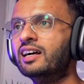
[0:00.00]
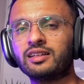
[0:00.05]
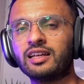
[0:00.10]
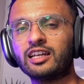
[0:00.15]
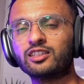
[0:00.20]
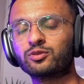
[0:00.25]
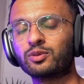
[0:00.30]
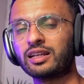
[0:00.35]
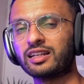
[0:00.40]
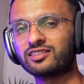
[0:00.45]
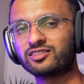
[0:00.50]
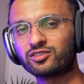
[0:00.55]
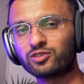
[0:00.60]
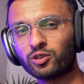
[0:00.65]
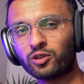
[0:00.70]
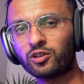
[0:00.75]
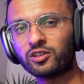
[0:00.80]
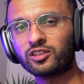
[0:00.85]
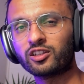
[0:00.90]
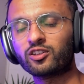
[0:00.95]
as well as
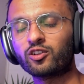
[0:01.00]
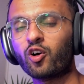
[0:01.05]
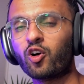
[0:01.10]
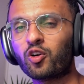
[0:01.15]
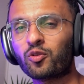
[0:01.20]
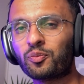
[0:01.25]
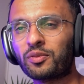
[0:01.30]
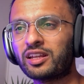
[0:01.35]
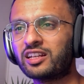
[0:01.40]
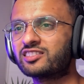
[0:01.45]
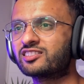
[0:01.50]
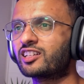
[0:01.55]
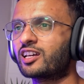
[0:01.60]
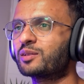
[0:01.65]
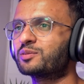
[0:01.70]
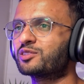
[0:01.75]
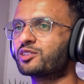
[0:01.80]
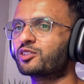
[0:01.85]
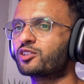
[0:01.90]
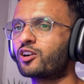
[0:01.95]
store dot augmented
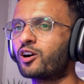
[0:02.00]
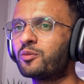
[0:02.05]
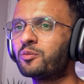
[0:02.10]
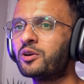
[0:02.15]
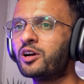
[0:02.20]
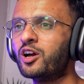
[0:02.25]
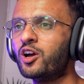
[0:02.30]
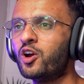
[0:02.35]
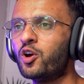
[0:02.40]
startups dot com,